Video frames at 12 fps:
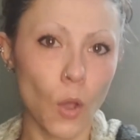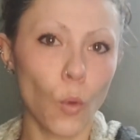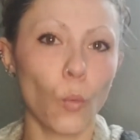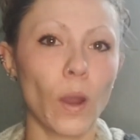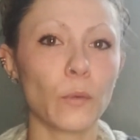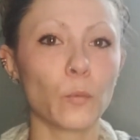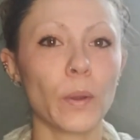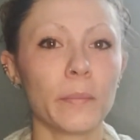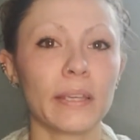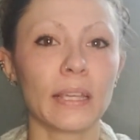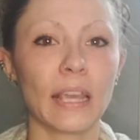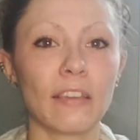When
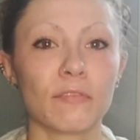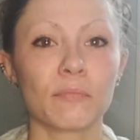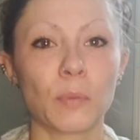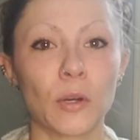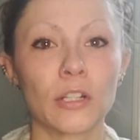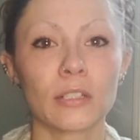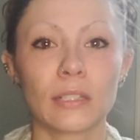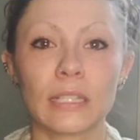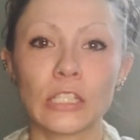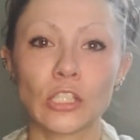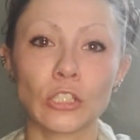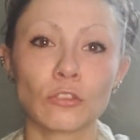women gave birth,
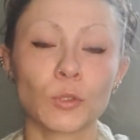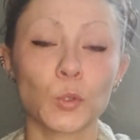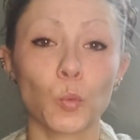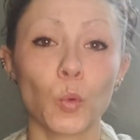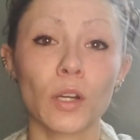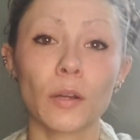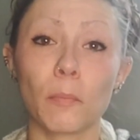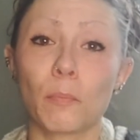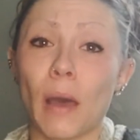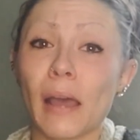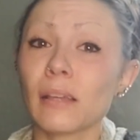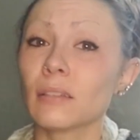the children were,
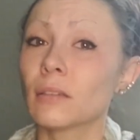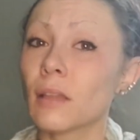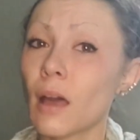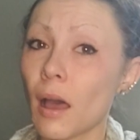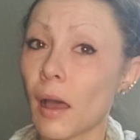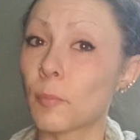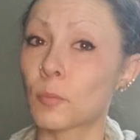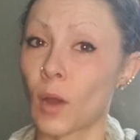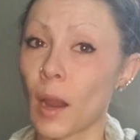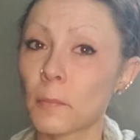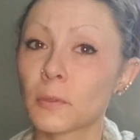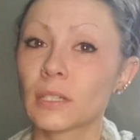by law,
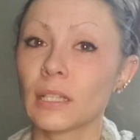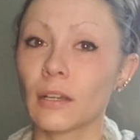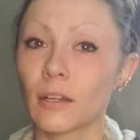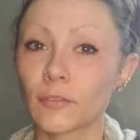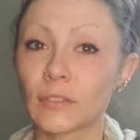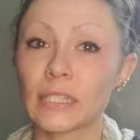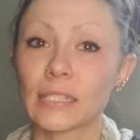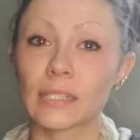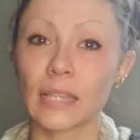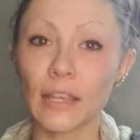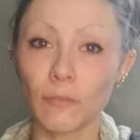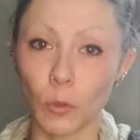property of the
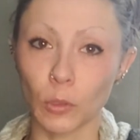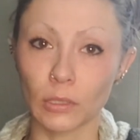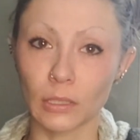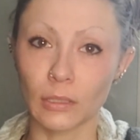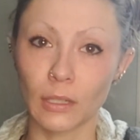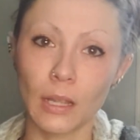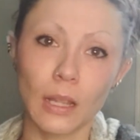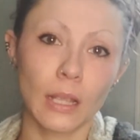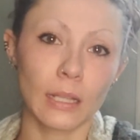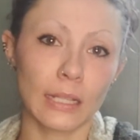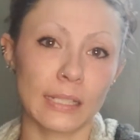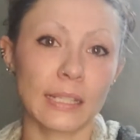slaveholder.
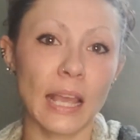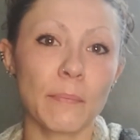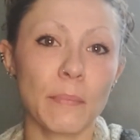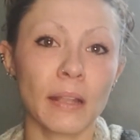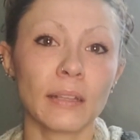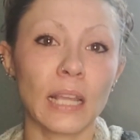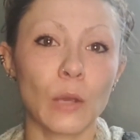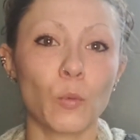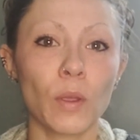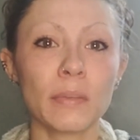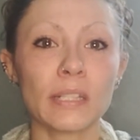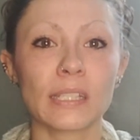This then meant that
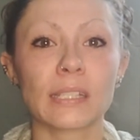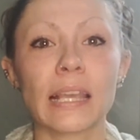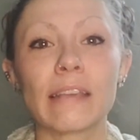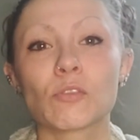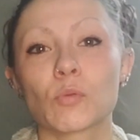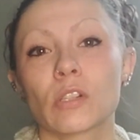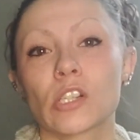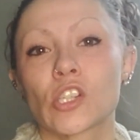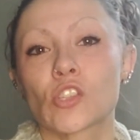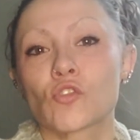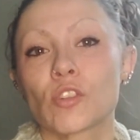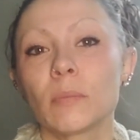women slaves were
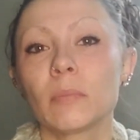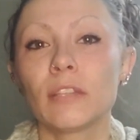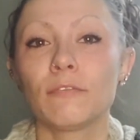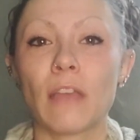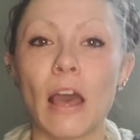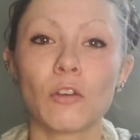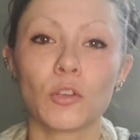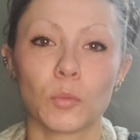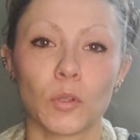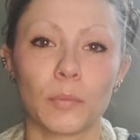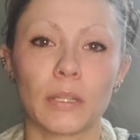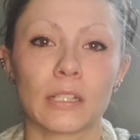extremely
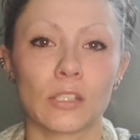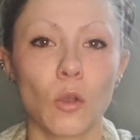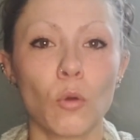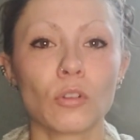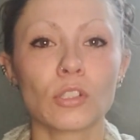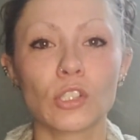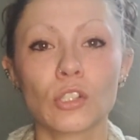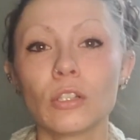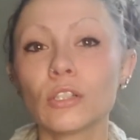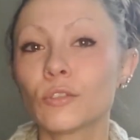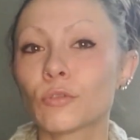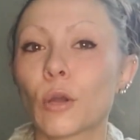valuable because owners
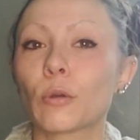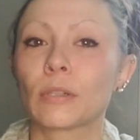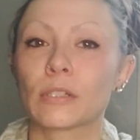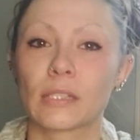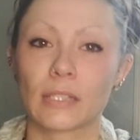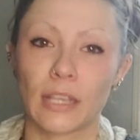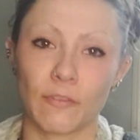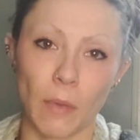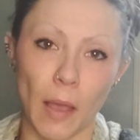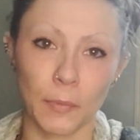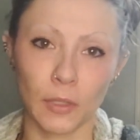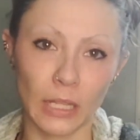could grow their slave
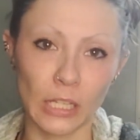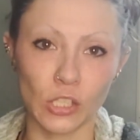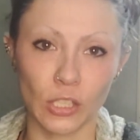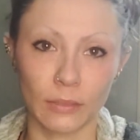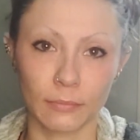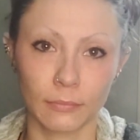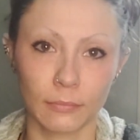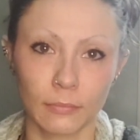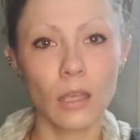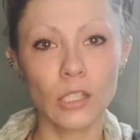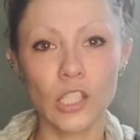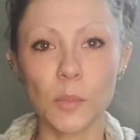population.
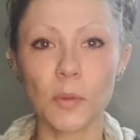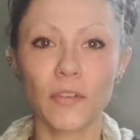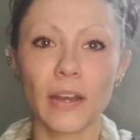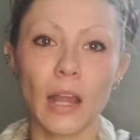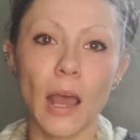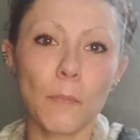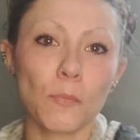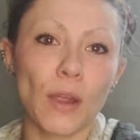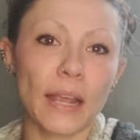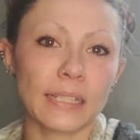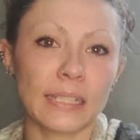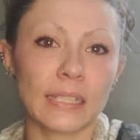To prevent
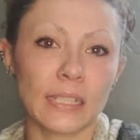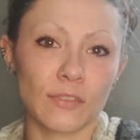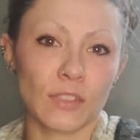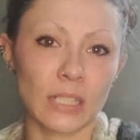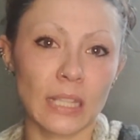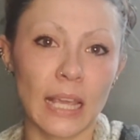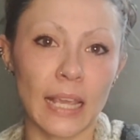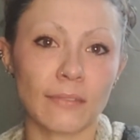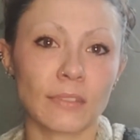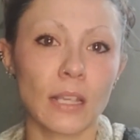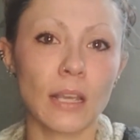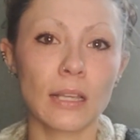uprisings of
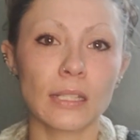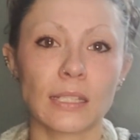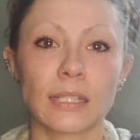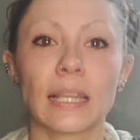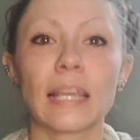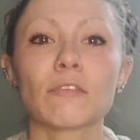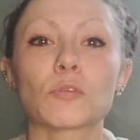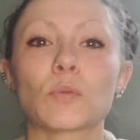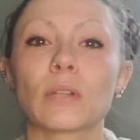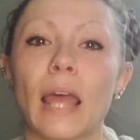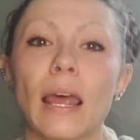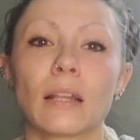slaves, slaves
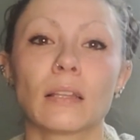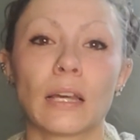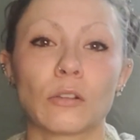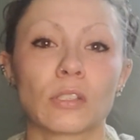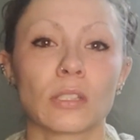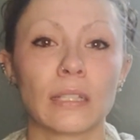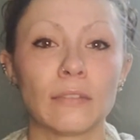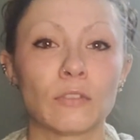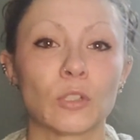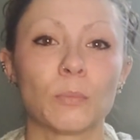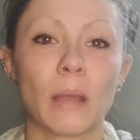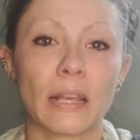were not allowed to leave
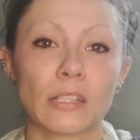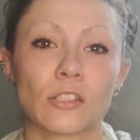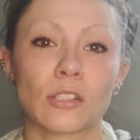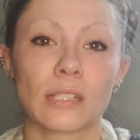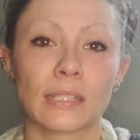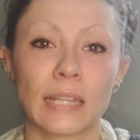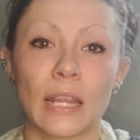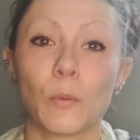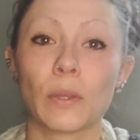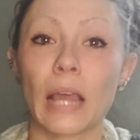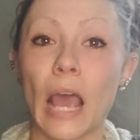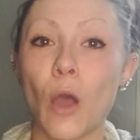their master's estate
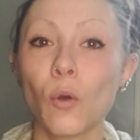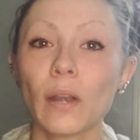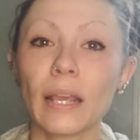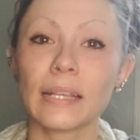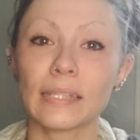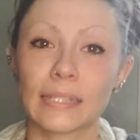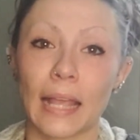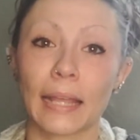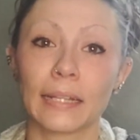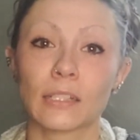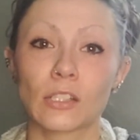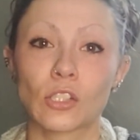without a
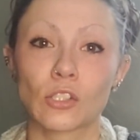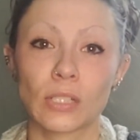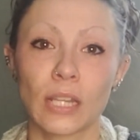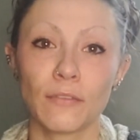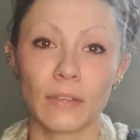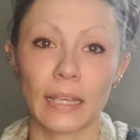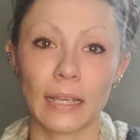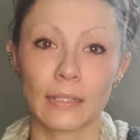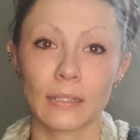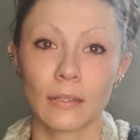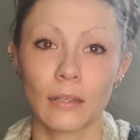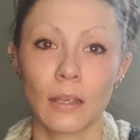signed
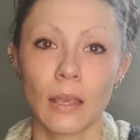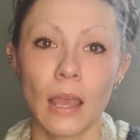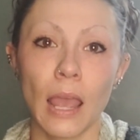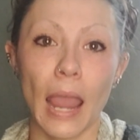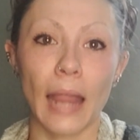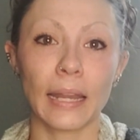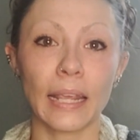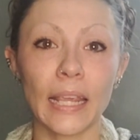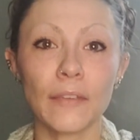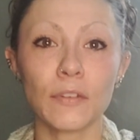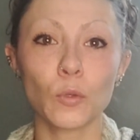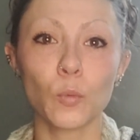certificate. And
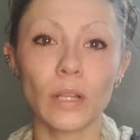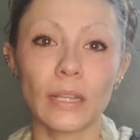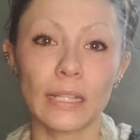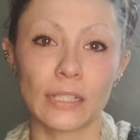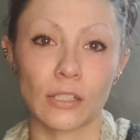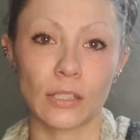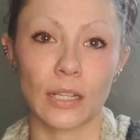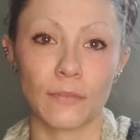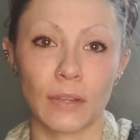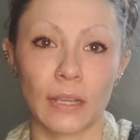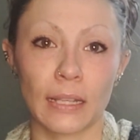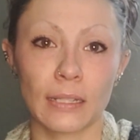even with a
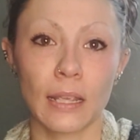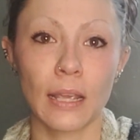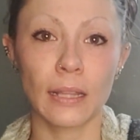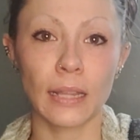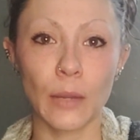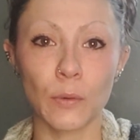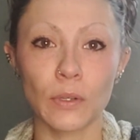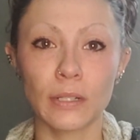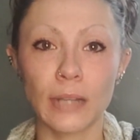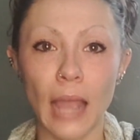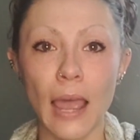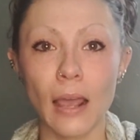certificate, they were
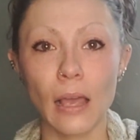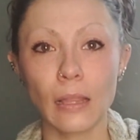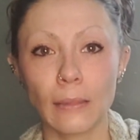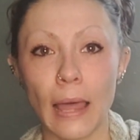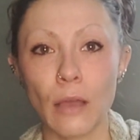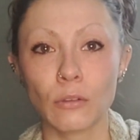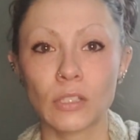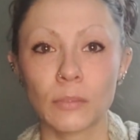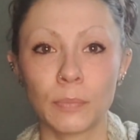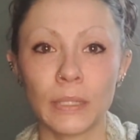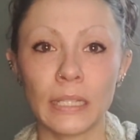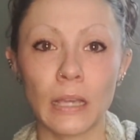not allowed to
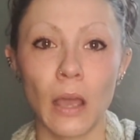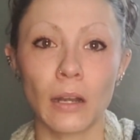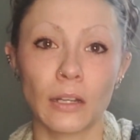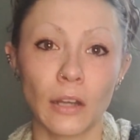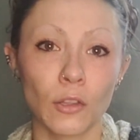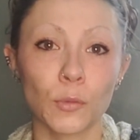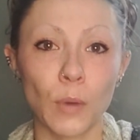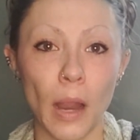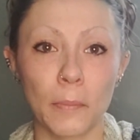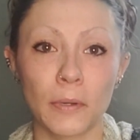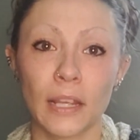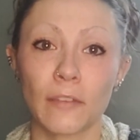be on another
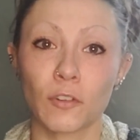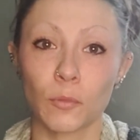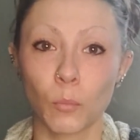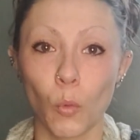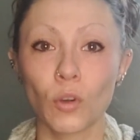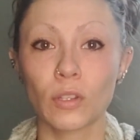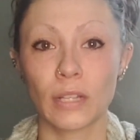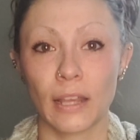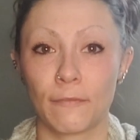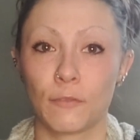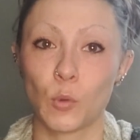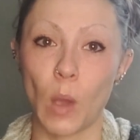property for more than
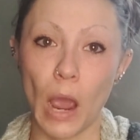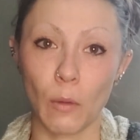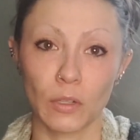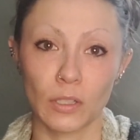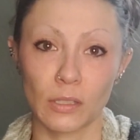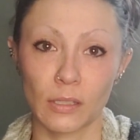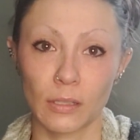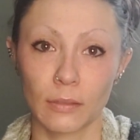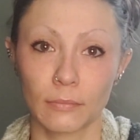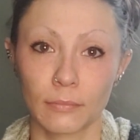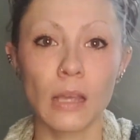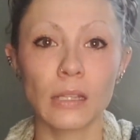a few hours.
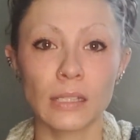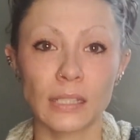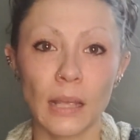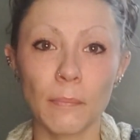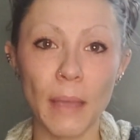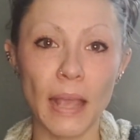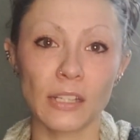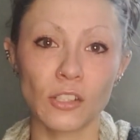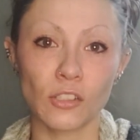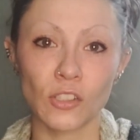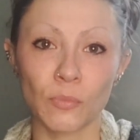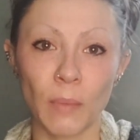Some
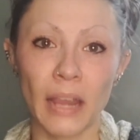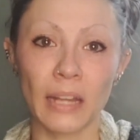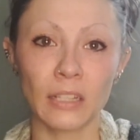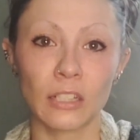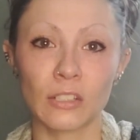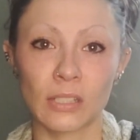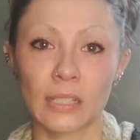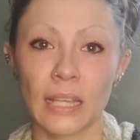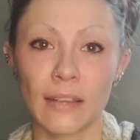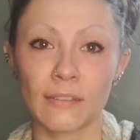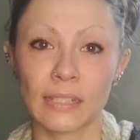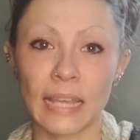masters mated their
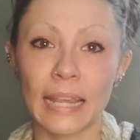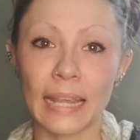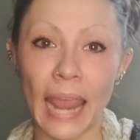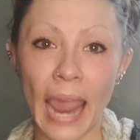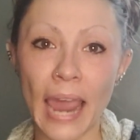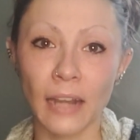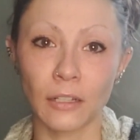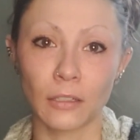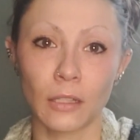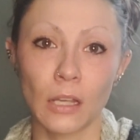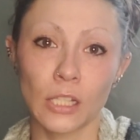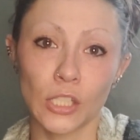slaves like
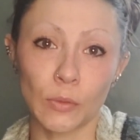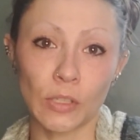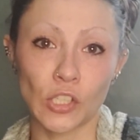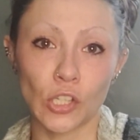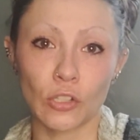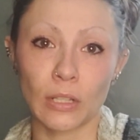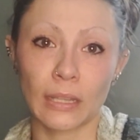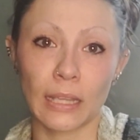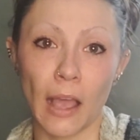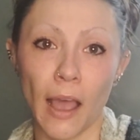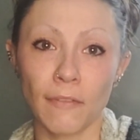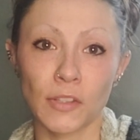cattle to ensure that
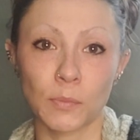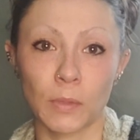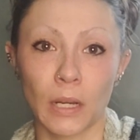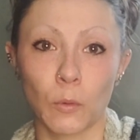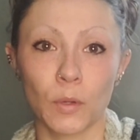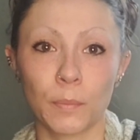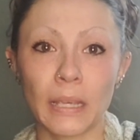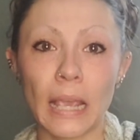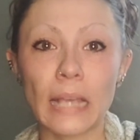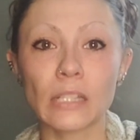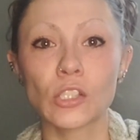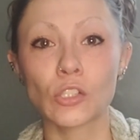the offspring would be
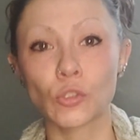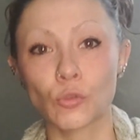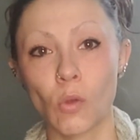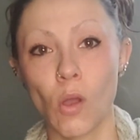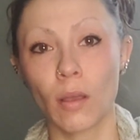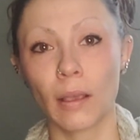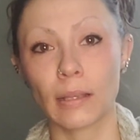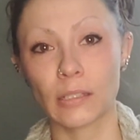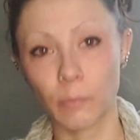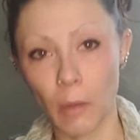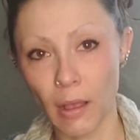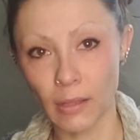as strong
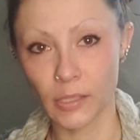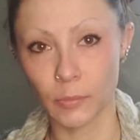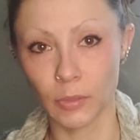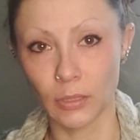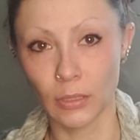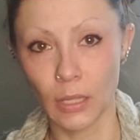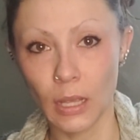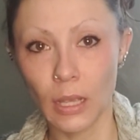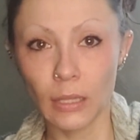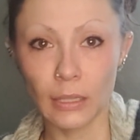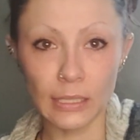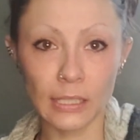as possible.
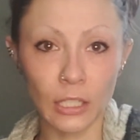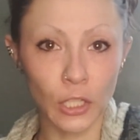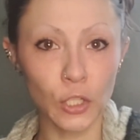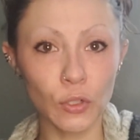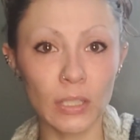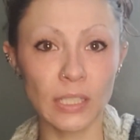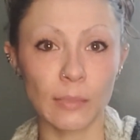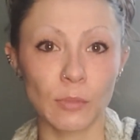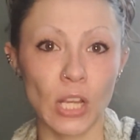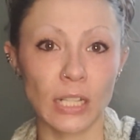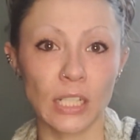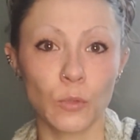This included
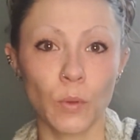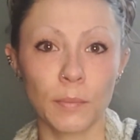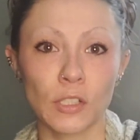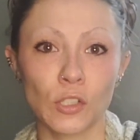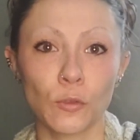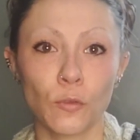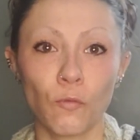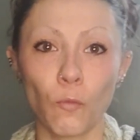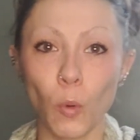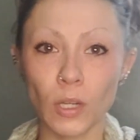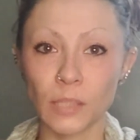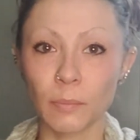subjecting women to
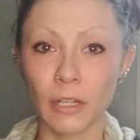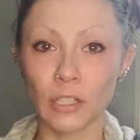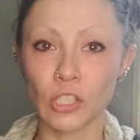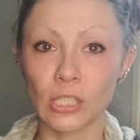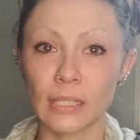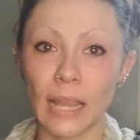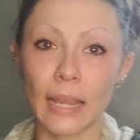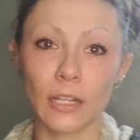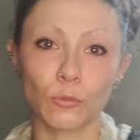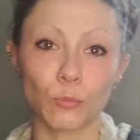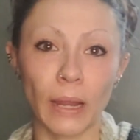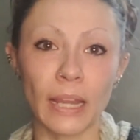forced marriages and
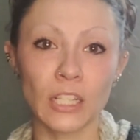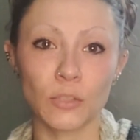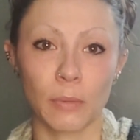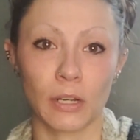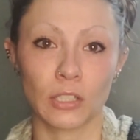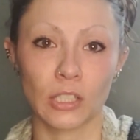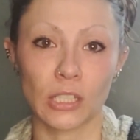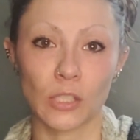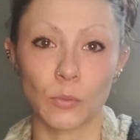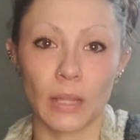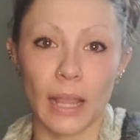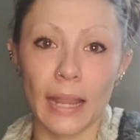arranged
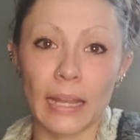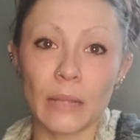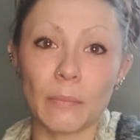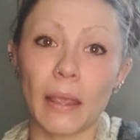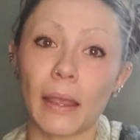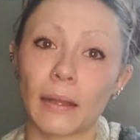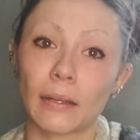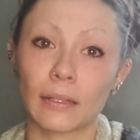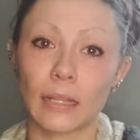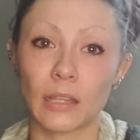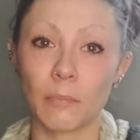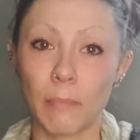marriages with any man
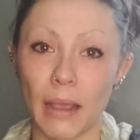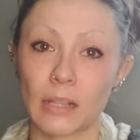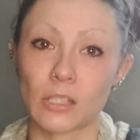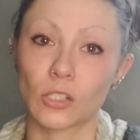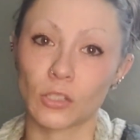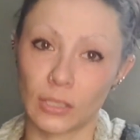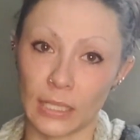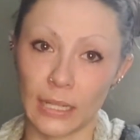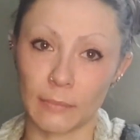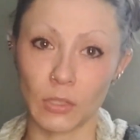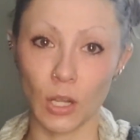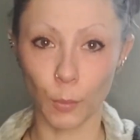that the master
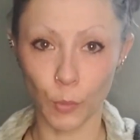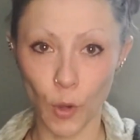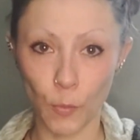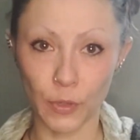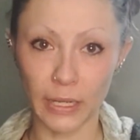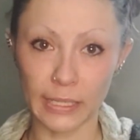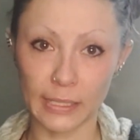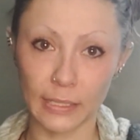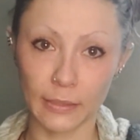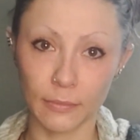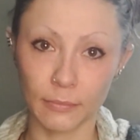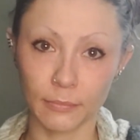deemed appropriate.